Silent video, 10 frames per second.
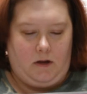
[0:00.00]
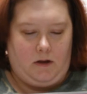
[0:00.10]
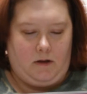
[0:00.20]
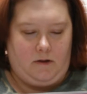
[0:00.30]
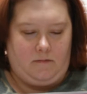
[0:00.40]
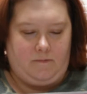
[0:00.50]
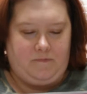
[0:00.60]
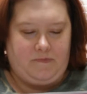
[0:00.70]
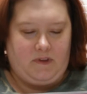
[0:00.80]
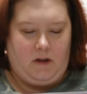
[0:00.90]

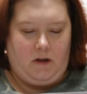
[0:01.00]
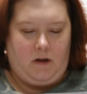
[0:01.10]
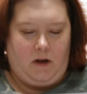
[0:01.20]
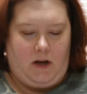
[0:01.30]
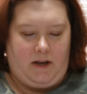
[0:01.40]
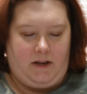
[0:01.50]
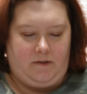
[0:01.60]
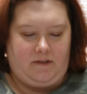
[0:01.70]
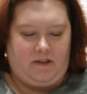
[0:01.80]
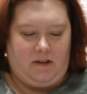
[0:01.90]
Um, I
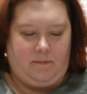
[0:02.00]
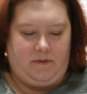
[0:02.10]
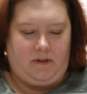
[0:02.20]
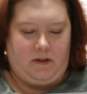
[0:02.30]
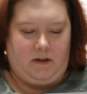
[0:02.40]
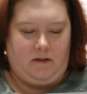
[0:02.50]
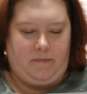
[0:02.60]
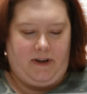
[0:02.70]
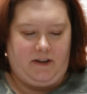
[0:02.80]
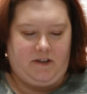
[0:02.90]
used up the
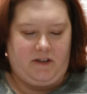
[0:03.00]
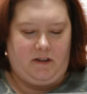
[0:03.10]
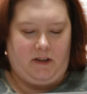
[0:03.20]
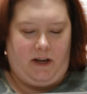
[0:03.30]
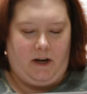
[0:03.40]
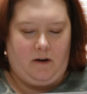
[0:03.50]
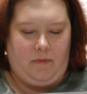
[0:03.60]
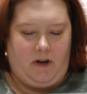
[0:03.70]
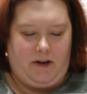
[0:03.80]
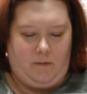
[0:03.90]
Magic in the Air
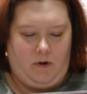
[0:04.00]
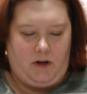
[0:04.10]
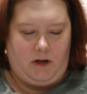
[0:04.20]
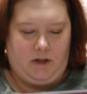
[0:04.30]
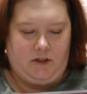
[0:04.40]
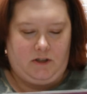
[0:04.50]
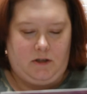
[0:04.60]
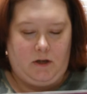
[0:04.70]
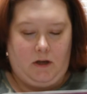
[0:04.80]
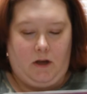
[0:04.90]
body
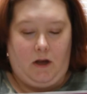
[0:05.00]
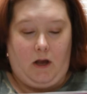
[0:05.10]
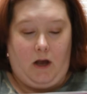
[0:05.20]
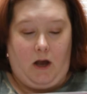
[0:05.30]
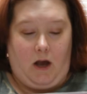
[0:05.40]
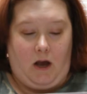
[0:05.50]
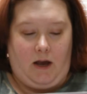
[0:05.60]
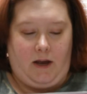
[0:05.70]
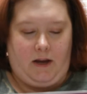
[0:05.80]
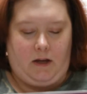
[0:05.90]
wash.
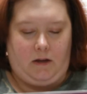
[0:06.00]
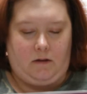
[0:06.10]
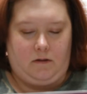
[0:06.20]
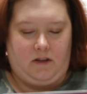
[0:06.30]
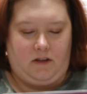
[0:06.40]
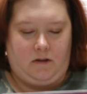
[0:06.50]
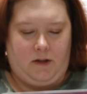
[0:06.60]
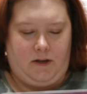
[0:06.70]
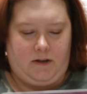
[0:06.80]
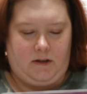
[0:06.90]
I
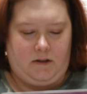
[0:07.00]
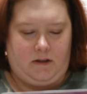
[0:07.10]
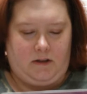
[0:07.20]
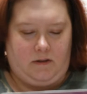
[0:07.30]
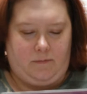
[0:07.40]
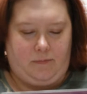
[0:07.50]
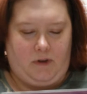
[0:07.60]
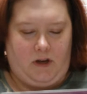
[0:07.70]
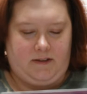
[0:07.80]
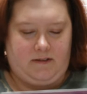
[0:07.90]
decluttered the
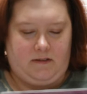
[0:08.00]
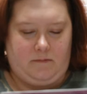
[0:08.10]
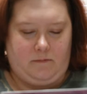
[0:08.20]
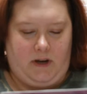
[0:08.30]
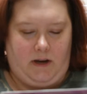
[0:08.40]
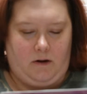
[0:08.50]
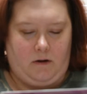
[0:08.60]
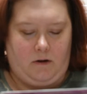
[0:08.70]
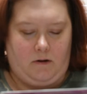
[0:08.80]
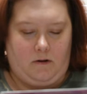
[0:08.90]
Blossom by
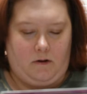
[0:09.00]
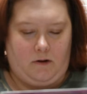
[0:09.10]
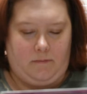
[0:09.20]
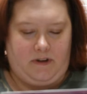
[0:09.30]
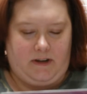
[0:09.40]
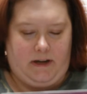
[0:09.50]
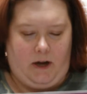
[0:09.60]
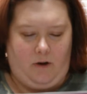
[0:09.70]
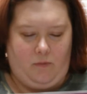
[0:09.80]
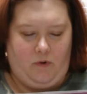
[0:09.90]
Her Urban
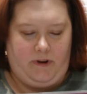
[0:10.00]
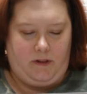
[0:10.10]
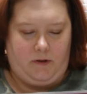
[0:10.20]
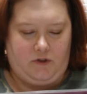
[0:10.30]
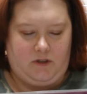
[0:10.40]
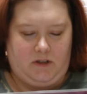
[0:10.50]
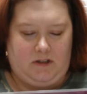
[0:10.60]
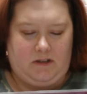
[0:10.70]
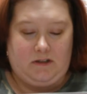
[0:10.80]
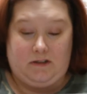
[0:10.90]
Cowboy
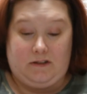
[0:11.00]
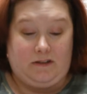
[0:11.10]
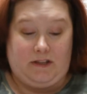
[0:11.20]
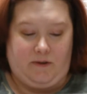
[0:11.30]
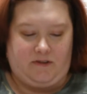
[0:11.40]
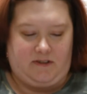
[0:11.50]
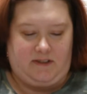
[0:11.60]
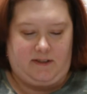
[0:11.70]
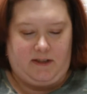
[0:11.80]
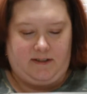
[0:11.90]
Lotion. That was
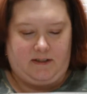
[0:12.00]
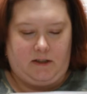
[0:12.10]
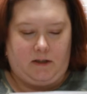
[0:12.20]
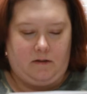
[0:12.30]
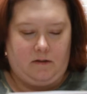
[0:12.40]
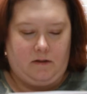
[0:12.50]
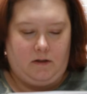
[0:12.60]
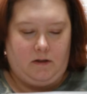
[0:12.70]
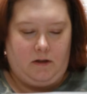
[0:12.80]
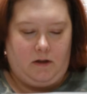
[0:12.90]
just disgusting.
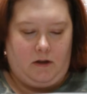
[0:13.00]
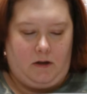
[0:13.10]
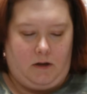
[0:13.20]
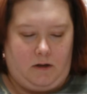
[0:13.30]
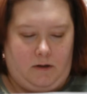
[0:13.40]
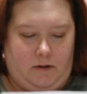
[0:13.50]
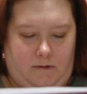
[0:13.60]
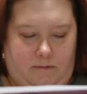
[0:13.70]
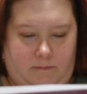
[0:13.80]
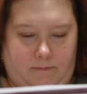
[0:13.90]

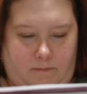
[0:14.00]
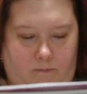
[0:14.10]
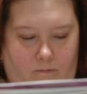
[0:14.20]
Um,